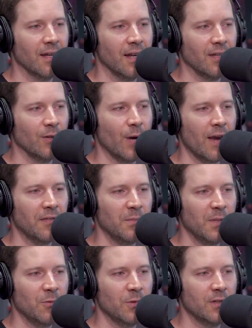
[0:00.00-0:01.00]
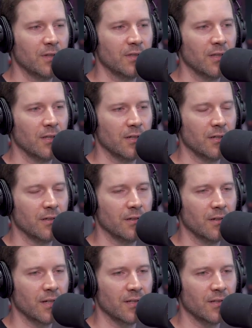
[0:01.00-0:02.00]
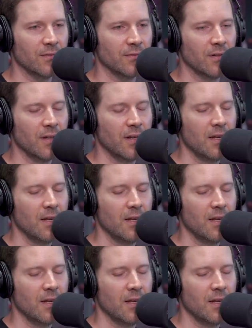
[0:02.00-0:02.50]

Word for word: And you have to be willing to learn. Because if,